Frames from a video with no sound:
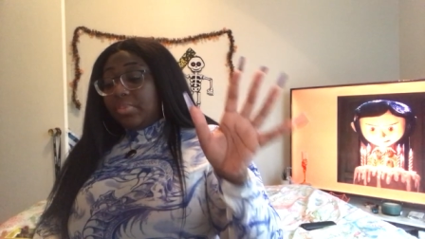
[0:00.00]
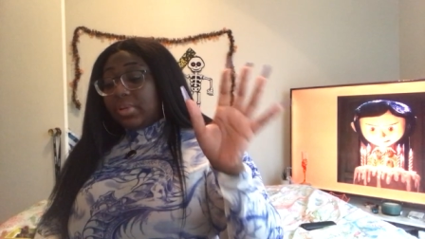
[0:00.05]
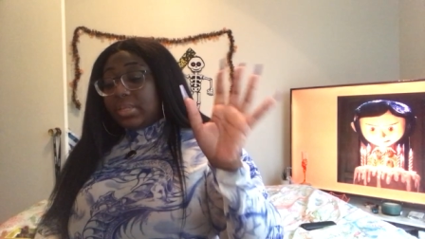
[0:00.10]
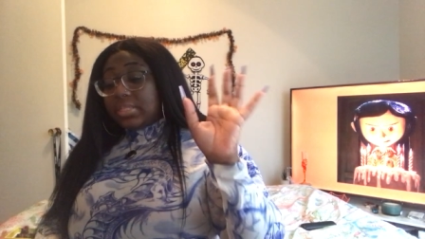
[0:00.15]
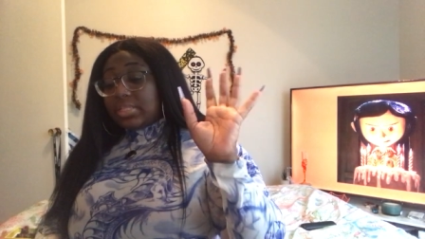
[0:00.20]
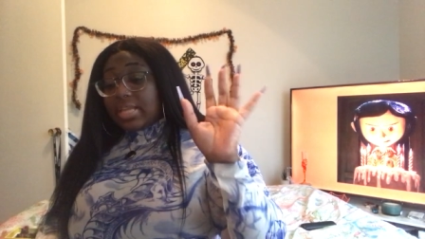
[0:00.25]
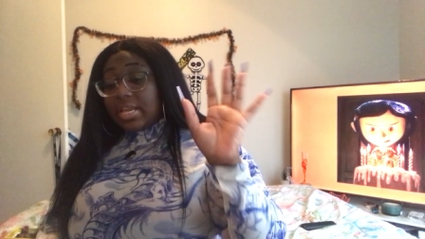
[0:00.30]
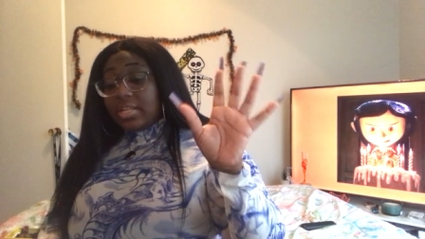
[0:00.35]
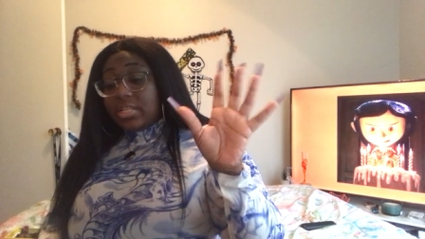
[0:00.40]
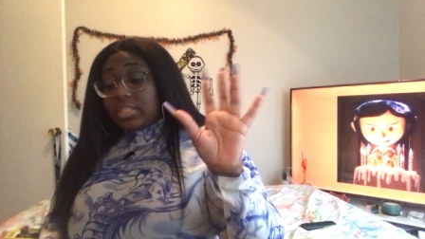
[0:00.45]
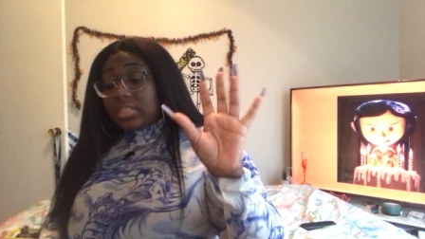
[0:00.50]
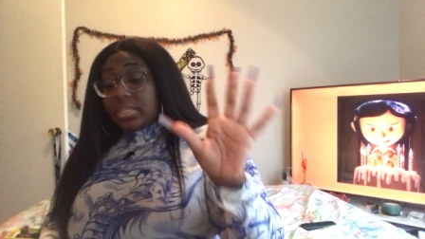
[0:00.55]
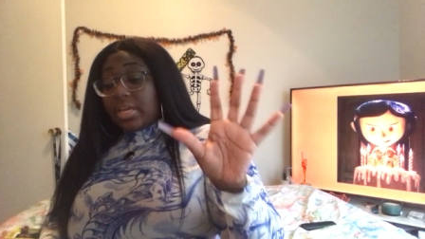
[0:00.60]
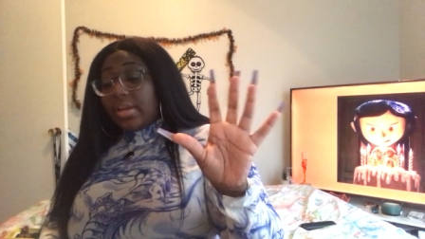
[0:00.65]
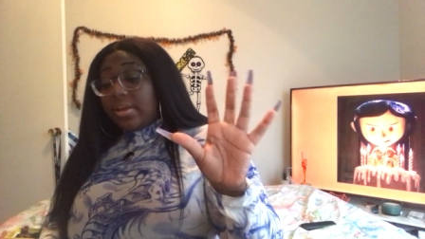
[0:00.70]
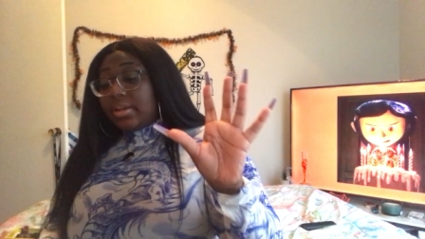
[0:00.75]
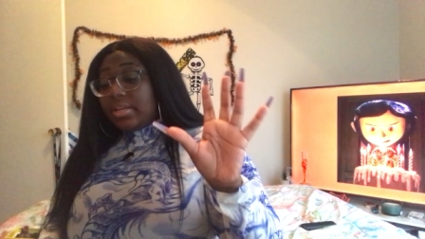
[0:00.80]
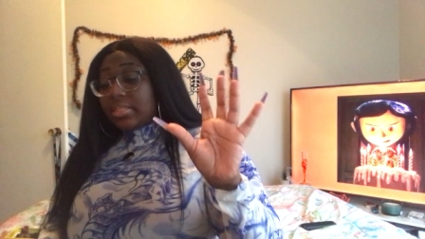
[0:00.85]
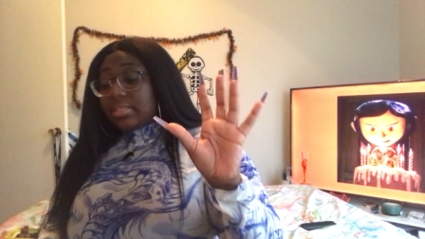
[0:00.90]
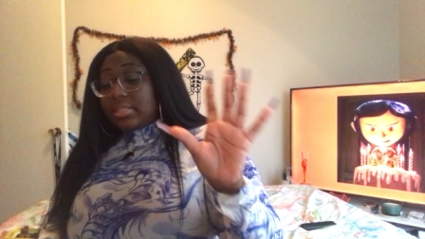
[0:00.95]
but
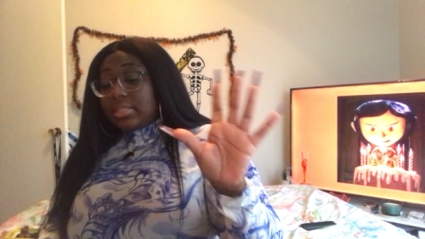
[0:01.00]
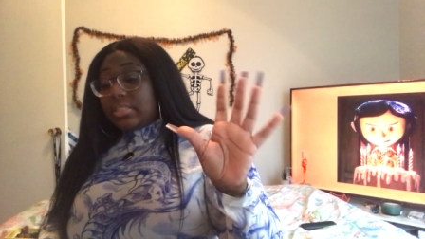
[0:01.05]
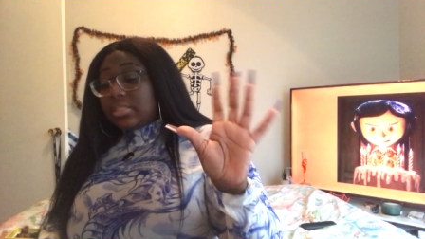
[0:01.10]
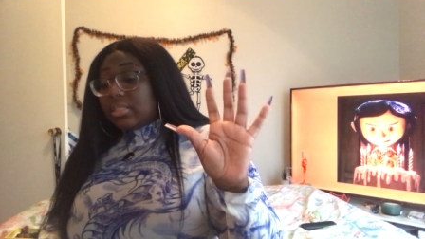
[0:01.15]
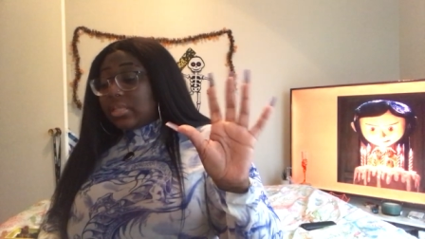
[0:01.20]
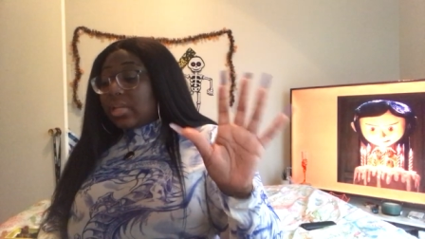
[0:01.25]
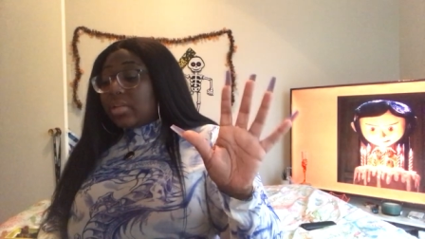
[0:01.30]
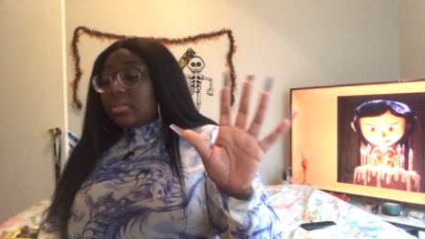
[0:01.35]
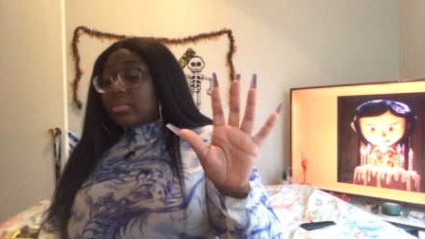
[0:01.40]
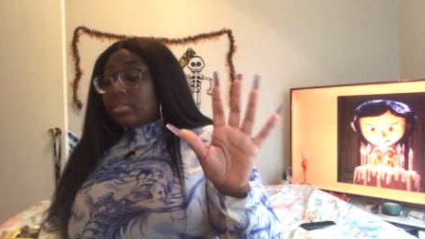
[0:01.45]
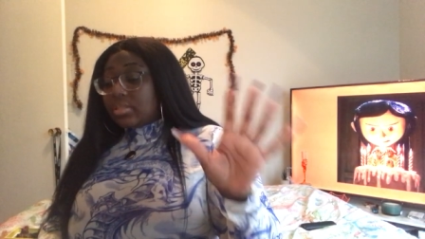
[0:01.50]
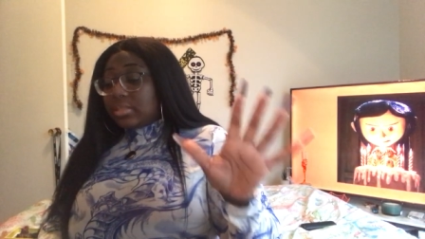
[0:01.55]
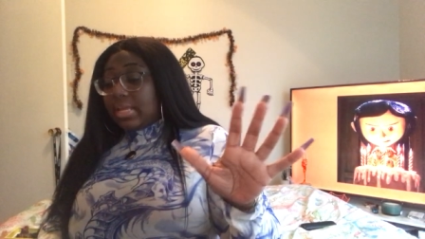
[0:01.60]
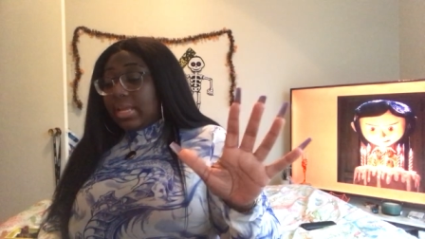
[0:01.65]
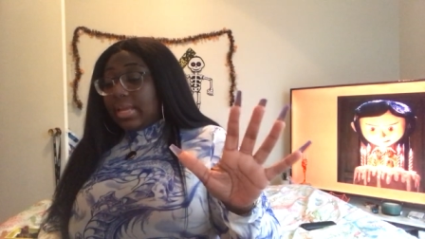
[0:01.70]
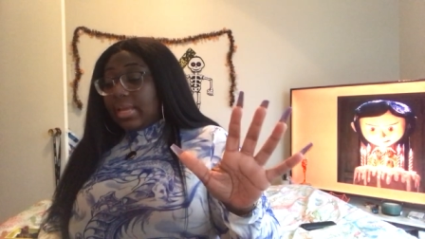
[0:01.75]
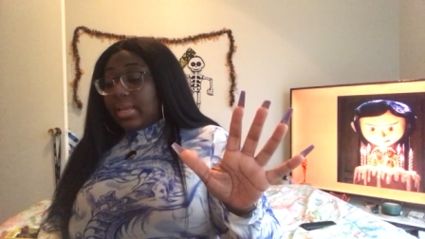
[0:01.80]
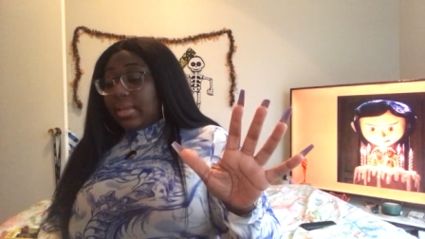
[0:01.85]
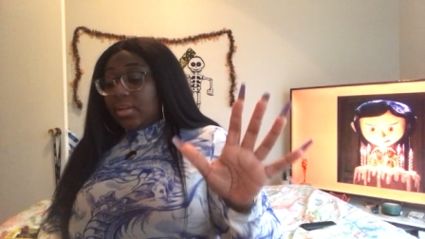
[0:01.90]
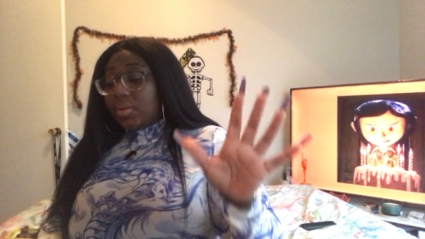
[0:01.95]
sagittarius needs to
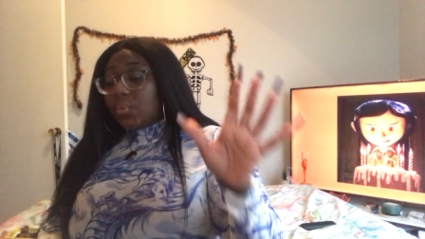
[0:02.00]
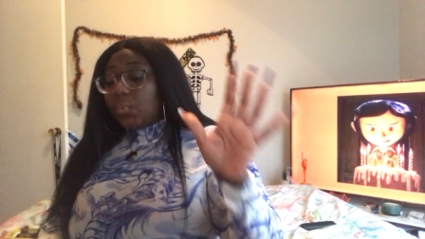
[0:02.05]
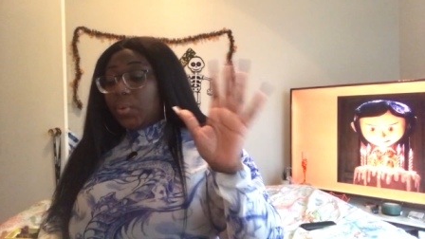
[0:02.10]
understand